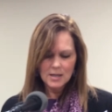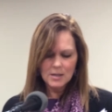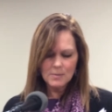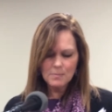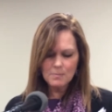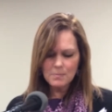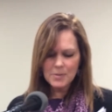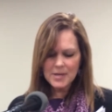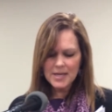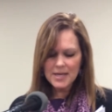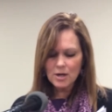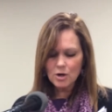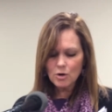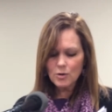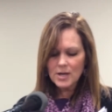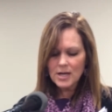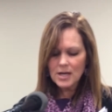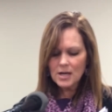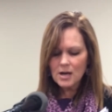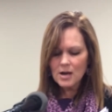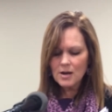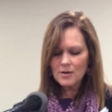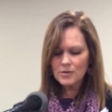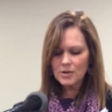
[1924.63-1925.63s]
The
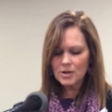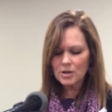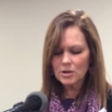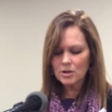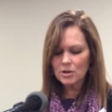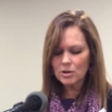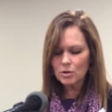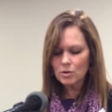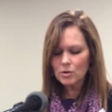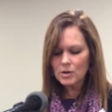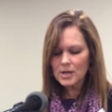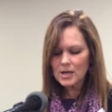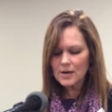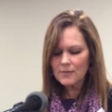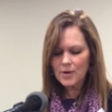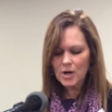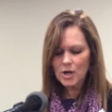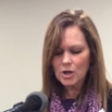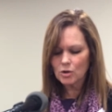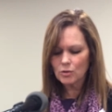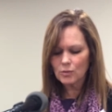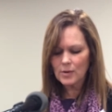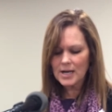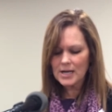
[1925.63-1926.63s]
peering of the glory of
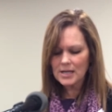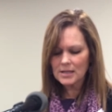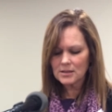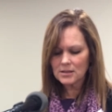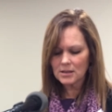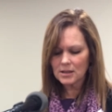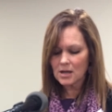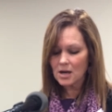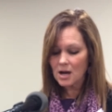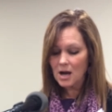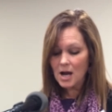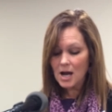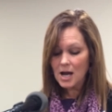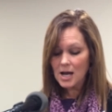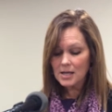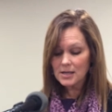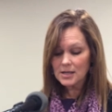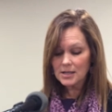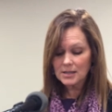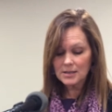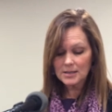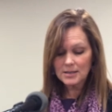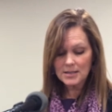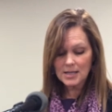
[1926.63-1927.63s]
our great
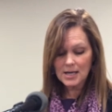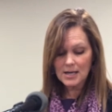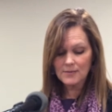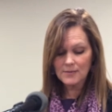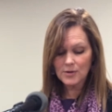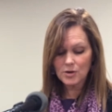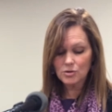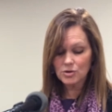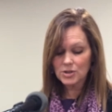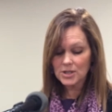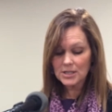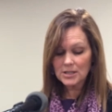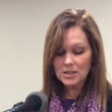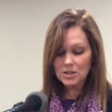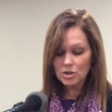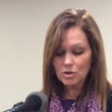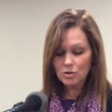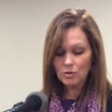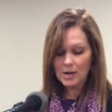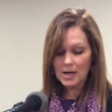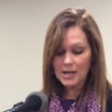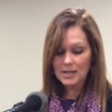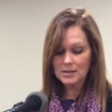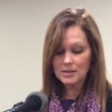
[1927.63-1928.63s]
God and Savior, Jesus
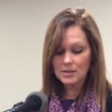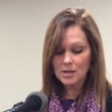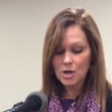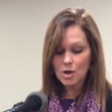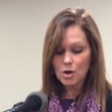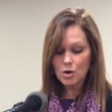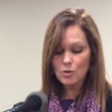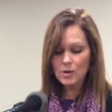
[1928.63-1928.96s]
Christ,